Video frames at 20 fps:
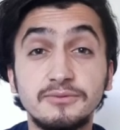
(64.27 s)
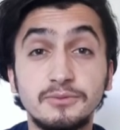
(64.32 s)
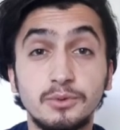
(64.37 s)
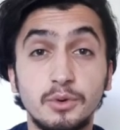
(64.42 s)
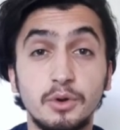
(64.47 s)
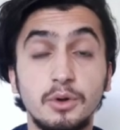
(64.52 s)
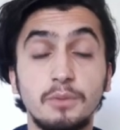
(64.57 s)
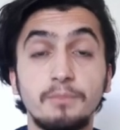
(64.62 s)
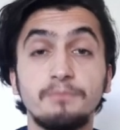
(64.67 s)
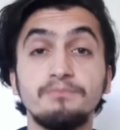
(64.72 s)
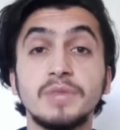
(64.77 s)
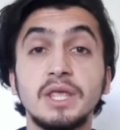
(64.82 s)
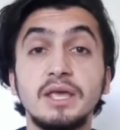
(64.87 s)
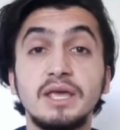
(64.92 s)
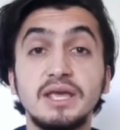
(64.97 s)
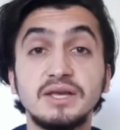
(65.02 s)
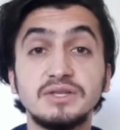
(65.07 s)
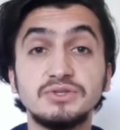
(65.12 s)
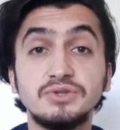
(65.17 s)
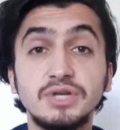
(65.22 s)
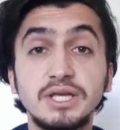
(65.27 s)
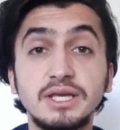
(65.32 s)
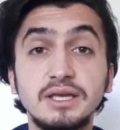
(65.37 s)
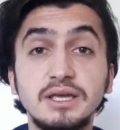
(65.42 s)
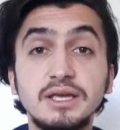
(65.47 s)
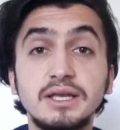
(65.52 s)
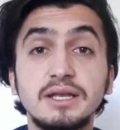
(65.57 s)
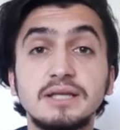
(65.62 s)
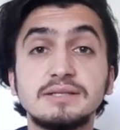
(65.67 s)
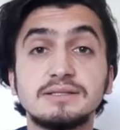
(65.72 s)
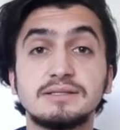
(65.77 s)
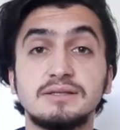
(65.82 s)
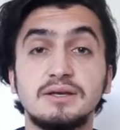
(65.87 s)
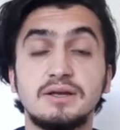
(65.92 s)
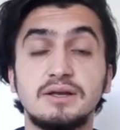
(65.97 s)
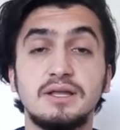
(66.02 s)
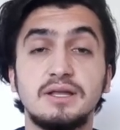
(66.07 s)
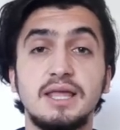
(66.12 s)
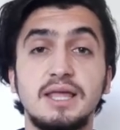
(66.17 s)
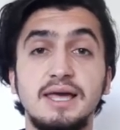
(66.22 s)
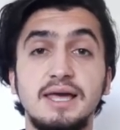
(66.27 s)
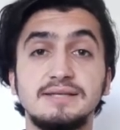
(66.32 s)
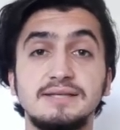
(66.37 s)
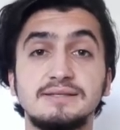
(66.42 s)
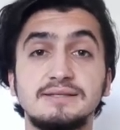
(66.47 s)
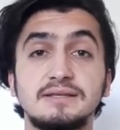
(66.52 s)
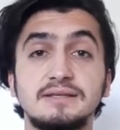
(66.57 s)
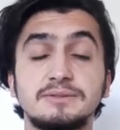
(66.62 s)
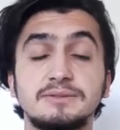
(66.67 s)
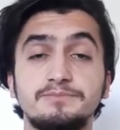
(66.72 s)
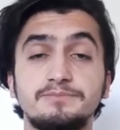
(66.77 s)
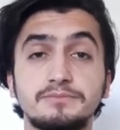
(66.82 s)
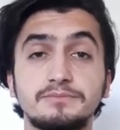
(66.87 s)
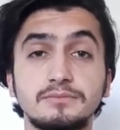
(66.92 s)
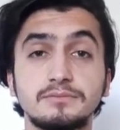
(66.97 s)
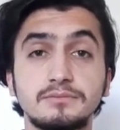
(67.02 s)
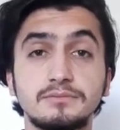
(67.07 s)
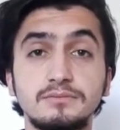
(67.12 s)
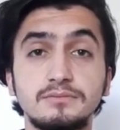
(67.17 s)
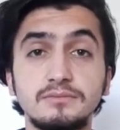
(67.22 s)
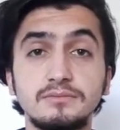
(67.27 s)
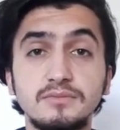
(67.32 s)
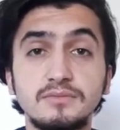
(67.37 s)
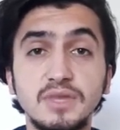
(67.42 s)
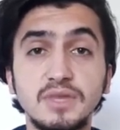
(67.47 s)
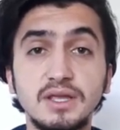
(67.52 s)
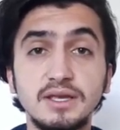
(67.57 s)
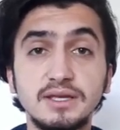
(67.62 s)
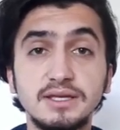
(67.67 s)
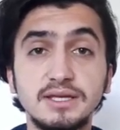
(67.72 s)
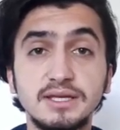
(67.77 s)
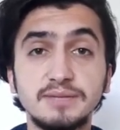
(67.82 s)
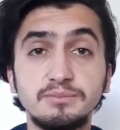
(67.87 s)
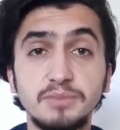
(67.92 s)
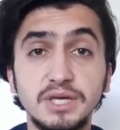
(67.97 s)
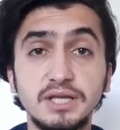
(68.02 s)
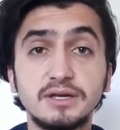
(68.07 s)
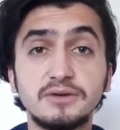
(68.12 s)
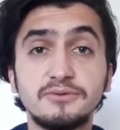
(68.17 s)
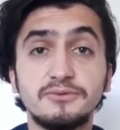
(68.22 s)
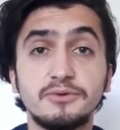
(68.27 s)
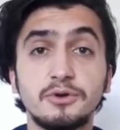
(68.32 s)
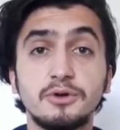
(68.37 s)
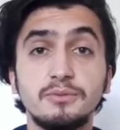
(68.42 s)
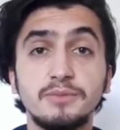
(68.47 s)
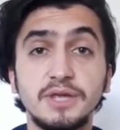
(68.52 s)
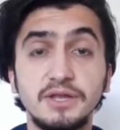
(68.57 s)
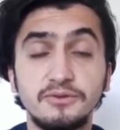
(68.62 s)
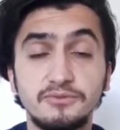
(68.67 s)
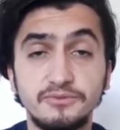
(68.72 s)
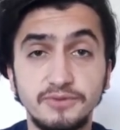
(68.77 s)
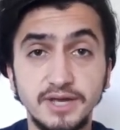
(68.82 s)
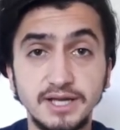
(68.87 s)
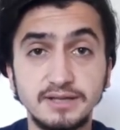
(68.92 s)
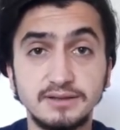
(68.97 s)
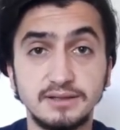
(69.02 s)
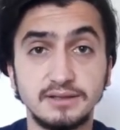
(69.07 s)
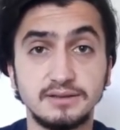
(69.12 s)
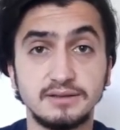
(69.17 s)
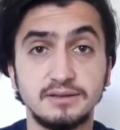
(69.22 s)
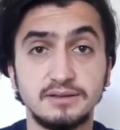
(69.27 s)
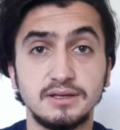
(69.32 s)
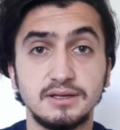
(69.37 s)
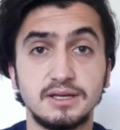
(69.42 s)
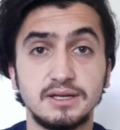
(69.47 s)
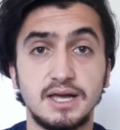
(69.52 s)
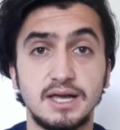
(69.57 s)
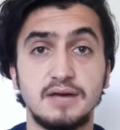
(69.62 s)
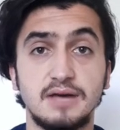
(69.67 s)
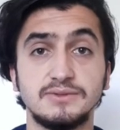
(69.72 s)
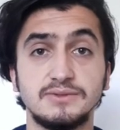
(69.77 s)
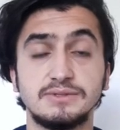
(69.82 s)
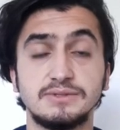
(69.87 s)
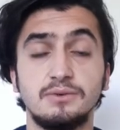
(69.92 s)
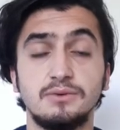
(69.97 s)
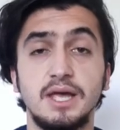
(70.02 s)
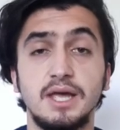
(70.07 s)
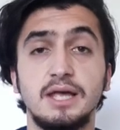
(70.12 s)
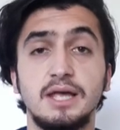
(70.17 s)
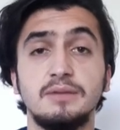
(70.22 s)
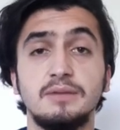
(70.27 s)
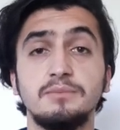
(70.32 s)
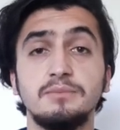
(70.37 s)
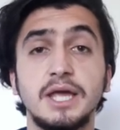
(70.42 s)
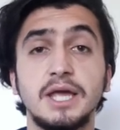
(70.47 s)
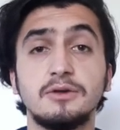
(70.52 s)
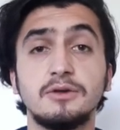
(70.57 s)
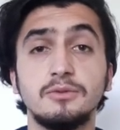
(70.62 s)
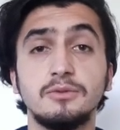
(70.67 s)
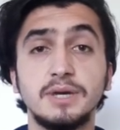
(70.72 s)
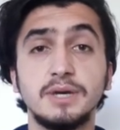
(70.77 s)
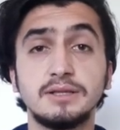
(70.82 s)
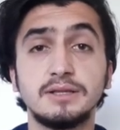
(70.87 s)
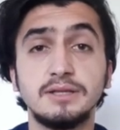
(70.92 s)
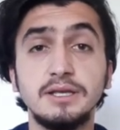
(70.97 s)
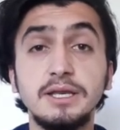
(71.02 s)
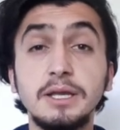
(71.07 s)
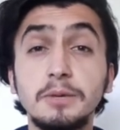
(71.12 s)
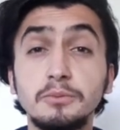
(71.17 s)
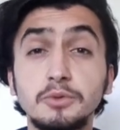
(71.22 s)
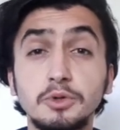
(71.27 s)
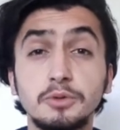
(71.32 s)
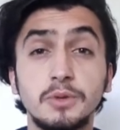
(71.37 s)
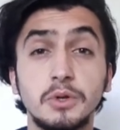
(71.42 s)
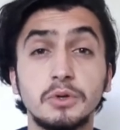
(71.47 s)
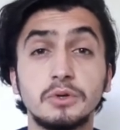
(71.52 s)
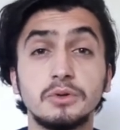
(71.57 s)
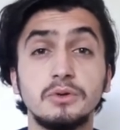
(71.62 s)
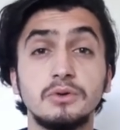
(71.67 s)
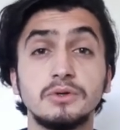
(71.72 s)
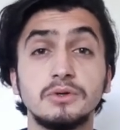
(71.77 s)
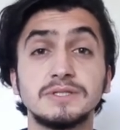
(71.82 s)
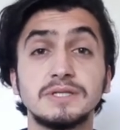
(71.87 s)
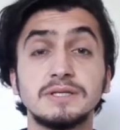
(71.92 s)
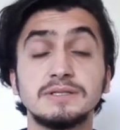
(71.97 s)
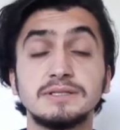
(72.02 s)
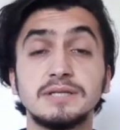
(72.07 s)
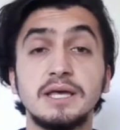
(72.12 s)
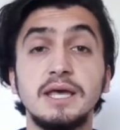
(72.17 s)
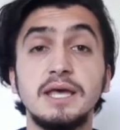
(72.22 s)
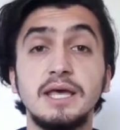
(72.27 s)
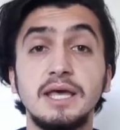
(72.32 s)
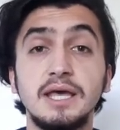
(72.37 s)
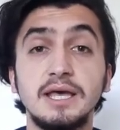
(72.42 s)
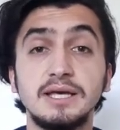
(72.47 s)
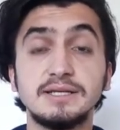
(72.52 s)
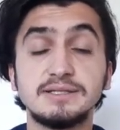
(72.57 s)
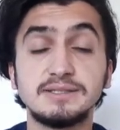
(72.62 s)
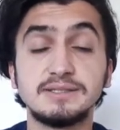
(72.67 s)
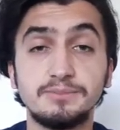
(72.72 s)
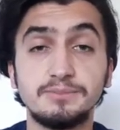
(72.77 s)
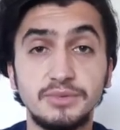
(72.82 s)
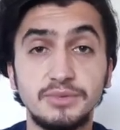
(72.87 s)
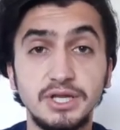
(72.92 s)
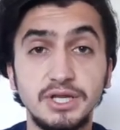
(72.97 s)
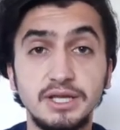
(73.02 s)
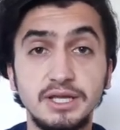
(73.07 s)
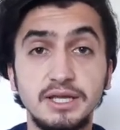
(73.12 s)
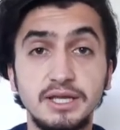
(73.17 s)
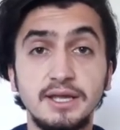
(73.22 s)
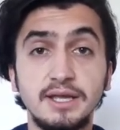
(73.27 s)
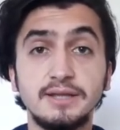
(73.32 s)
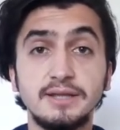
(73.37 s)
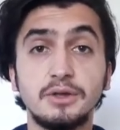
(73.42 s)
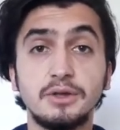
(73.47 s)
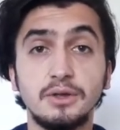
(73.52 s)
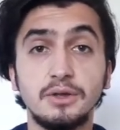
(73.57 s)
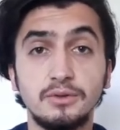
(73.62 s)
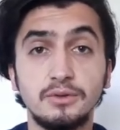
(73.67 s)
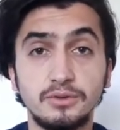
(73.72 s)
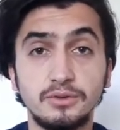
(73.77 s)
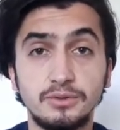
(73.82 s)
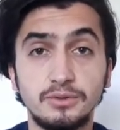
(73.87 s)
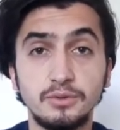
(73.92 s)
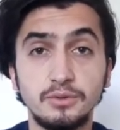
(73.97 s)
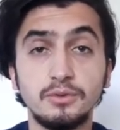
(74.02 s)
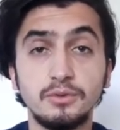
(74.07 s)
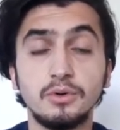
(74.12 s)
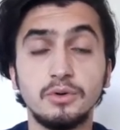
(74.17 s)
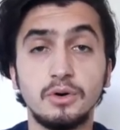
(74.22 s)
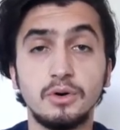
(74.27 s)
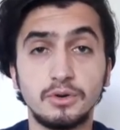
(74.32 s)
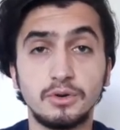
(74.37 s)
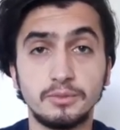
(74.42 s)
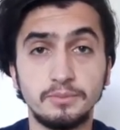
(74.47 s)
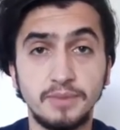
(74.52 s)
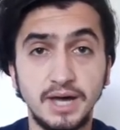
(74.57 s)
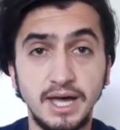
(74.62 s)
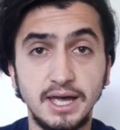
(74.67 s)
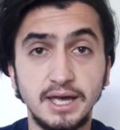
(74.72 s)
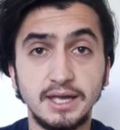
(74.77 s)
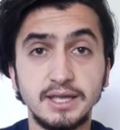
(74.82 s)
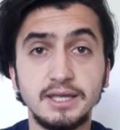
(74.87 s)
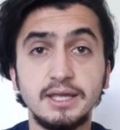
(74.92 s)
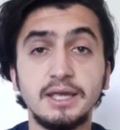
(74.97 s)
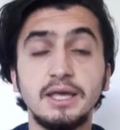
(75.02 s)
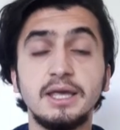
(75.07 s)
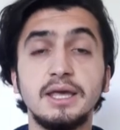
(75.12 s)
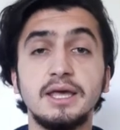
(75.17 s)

from drinking non-sterilized milk from infected cows, while Mycobacterium tuberculosis spread through or by